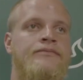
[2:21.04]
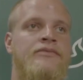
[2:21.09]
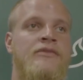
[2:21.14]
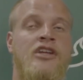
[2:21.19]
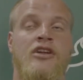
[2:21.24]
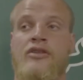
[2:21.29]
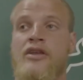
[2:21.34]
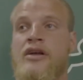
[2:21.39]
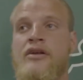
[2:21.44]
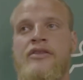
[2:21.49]

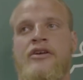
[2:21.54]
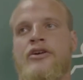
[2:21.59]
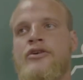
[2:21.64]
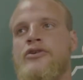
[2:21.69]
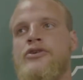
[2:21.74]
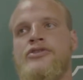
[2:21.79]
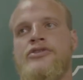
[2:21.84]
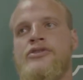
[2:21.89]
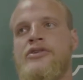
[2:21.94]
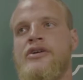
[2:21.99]
you know, they're
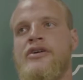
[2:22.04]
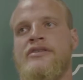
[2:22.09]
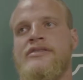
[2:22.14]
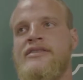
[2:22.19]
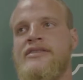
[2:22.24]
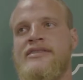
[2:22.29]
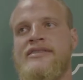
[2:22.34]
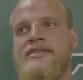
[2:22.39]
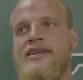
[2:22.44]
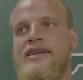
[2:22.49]
crucial to our
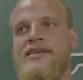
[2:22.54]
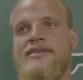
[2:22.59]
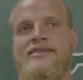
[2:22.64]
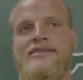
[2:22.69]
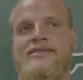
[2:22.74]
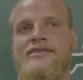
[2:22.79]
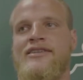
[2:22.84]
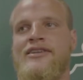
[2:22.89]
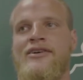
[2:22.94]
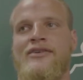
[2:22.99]

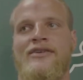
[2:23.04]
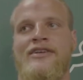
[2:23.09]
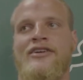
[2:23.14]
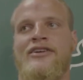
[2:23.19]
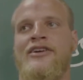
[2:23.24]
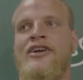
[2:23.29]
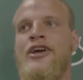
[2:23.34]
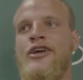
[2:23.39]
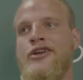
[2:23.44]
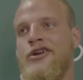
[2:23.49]
success. You know,
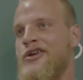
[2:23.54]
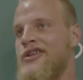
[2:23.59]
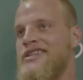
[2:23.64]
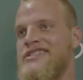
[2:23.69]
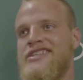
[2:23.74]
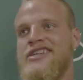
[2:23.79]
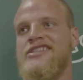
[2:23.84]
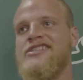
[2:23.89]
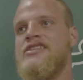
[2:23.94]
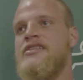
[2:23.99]
you're only
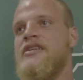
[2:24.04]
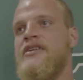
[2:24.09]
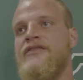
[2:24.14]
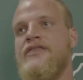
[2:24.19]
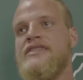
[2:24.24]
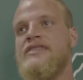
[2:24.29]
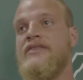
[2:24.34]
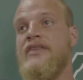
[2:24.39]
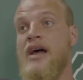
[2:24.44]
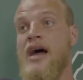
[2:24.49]
as good as your
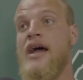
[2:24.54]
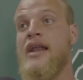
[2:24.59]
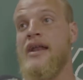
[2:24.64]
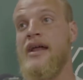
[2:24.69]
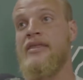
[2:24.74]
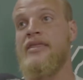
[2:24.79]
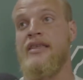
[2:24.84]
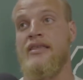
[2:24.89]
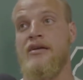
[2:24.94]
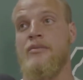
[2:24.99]
defensive line,
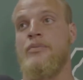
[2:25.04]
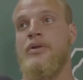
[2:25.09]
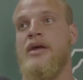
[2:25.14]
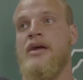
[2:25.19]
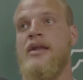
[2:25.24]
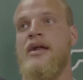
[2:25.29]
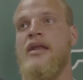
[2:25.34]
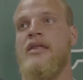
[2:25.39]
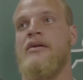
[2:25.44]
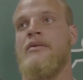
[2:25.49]
and I think they're
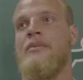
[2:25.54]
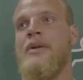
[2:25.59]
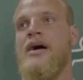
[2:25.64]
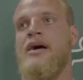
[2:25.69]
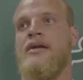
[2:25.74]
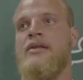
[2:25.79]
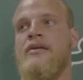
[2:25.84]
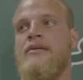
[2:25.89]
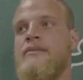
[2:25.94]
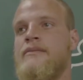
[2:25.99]
playing out of their mind.